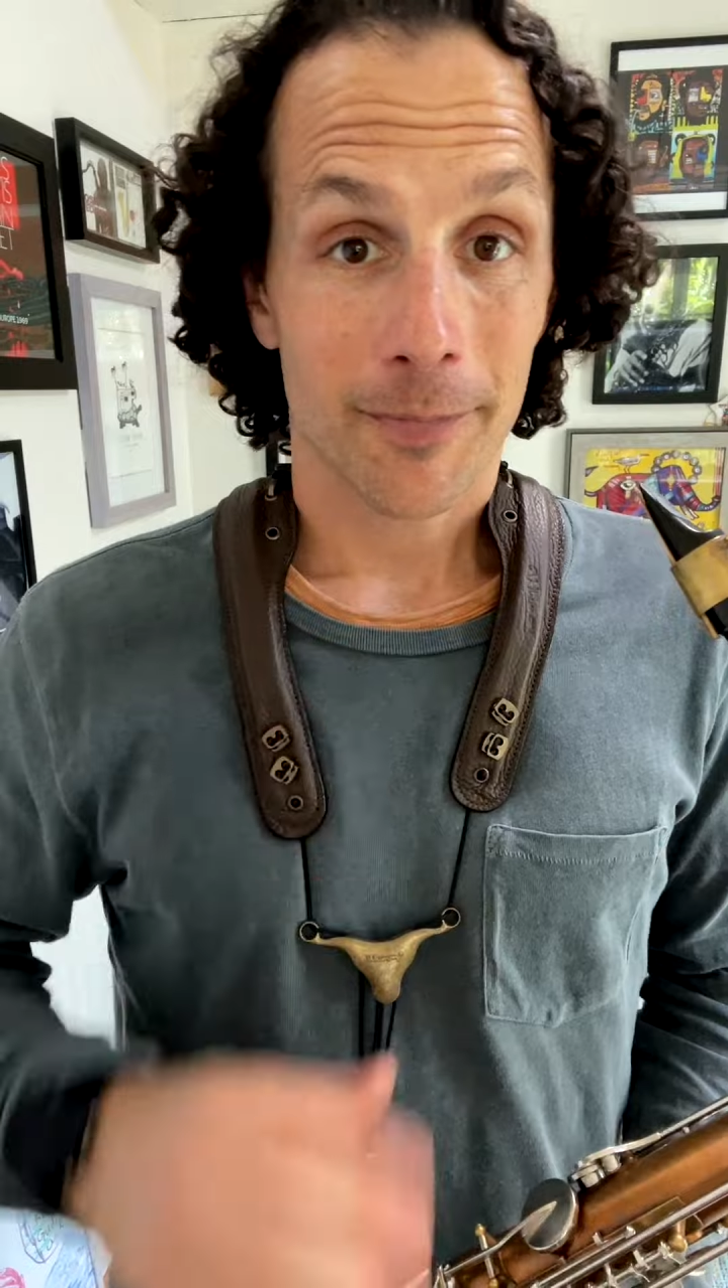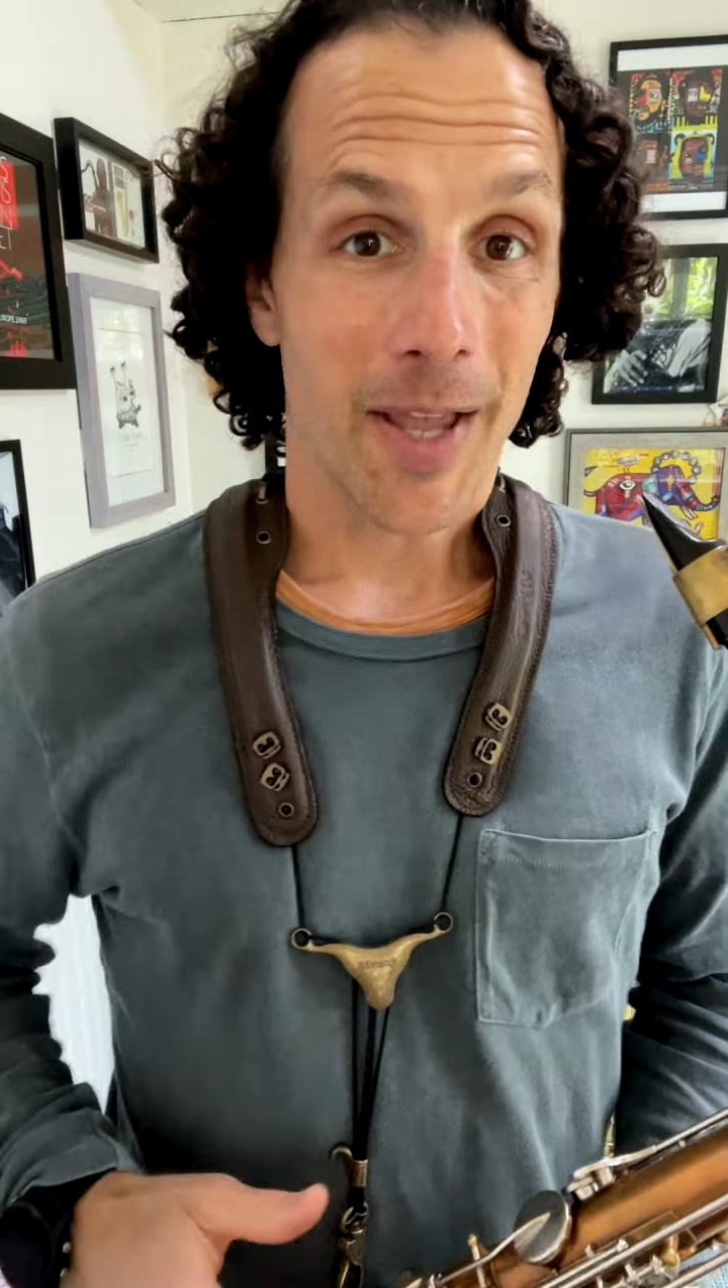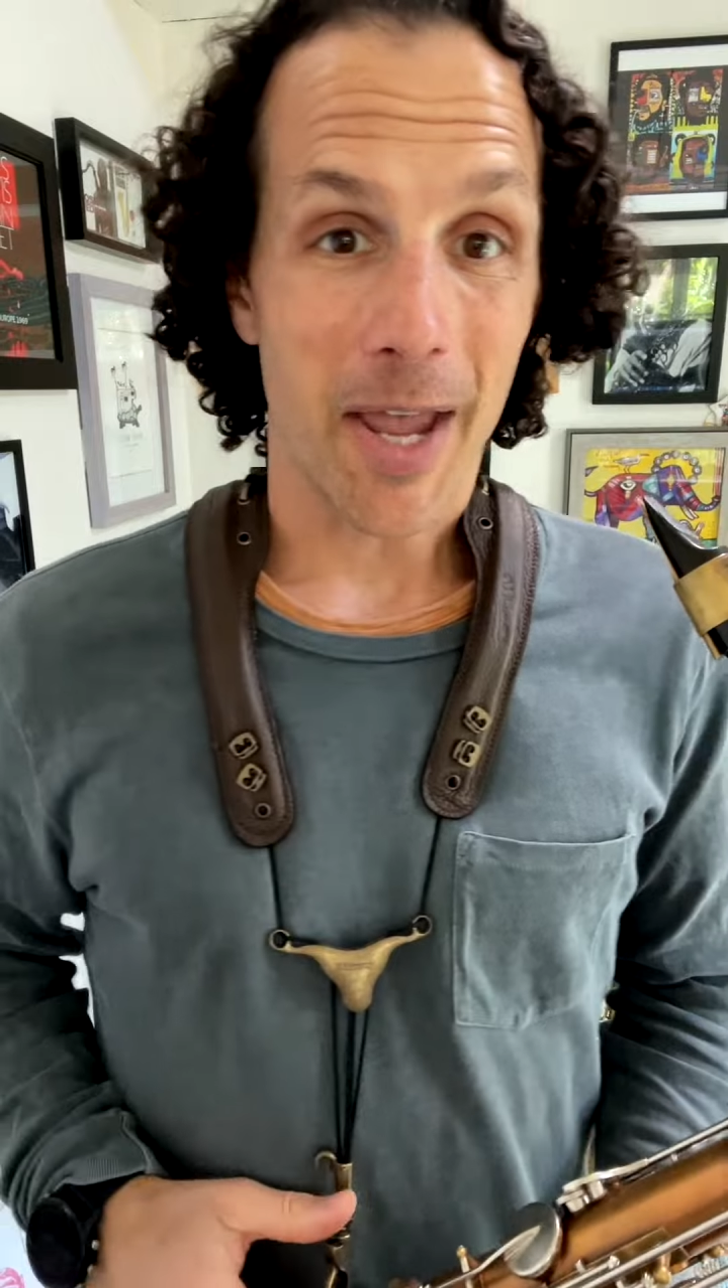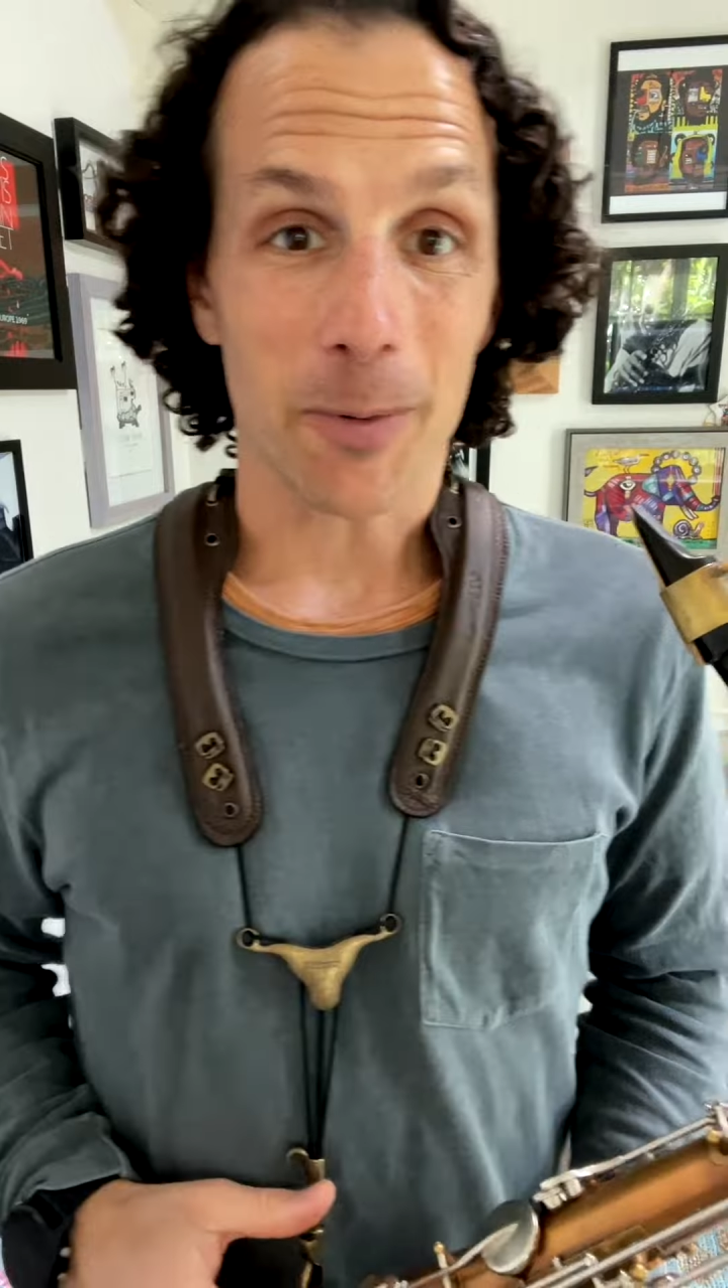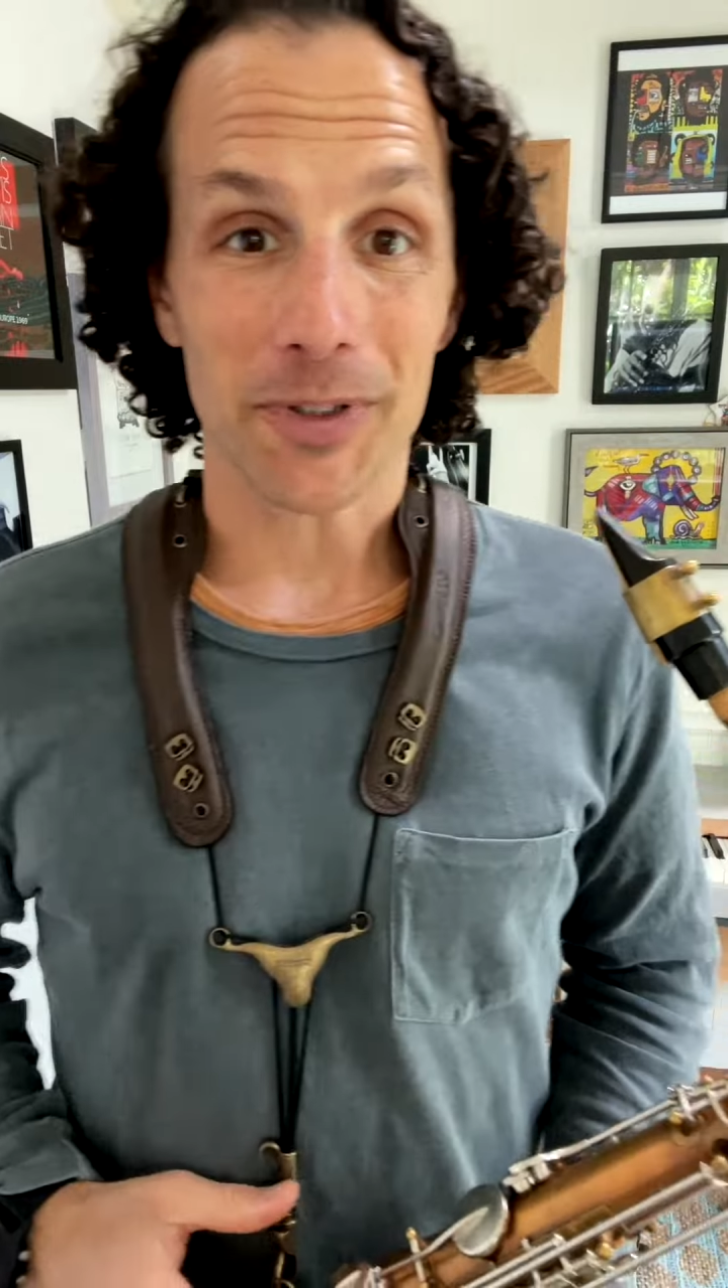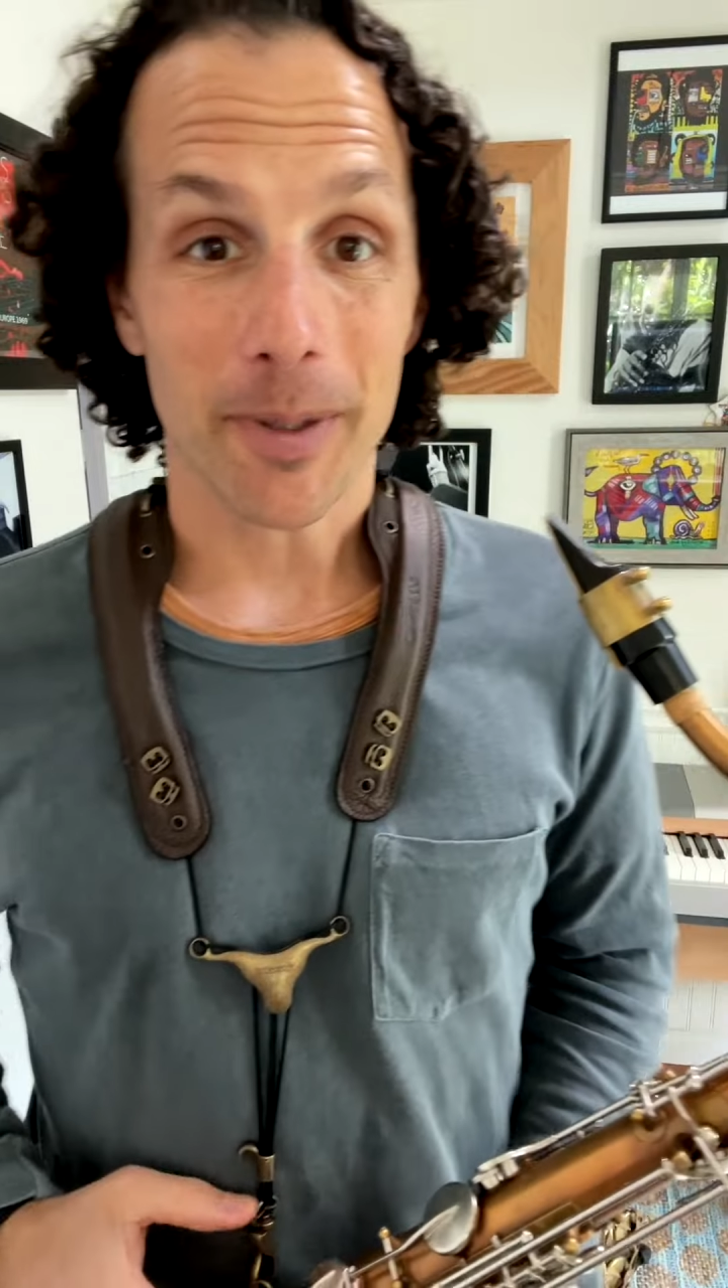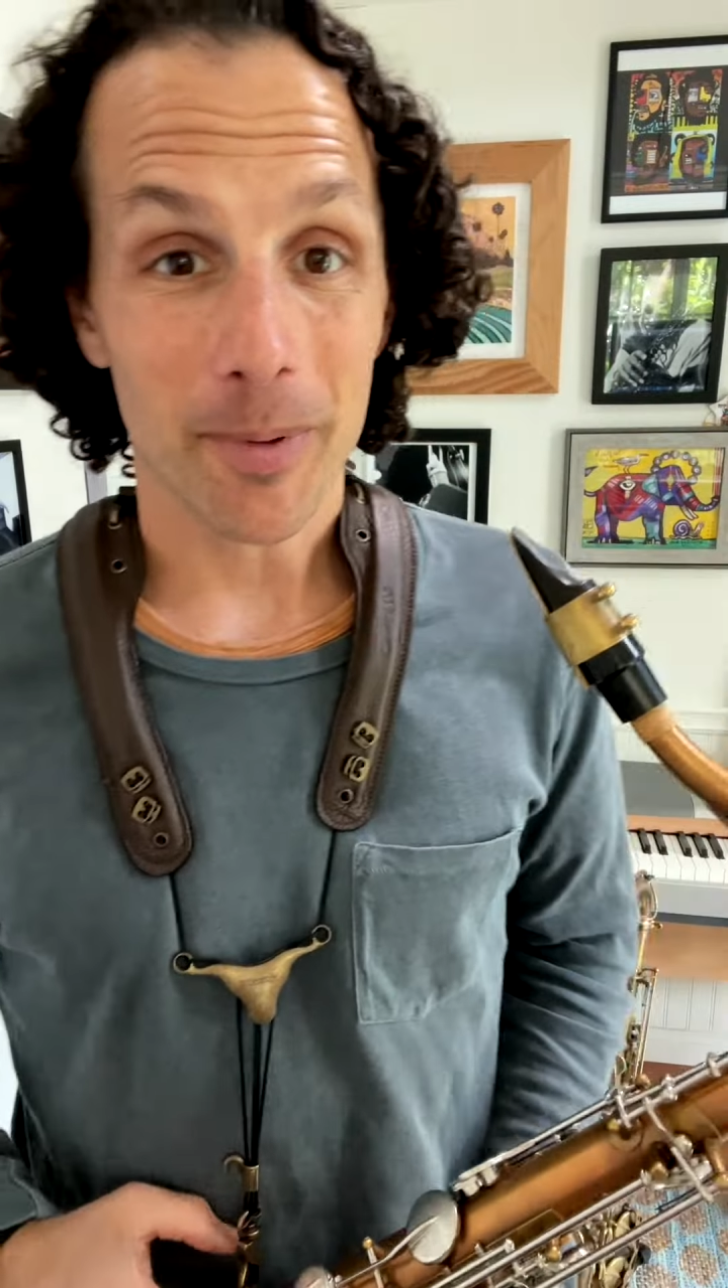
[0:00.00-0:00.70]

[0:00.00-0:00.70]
Hey, what's up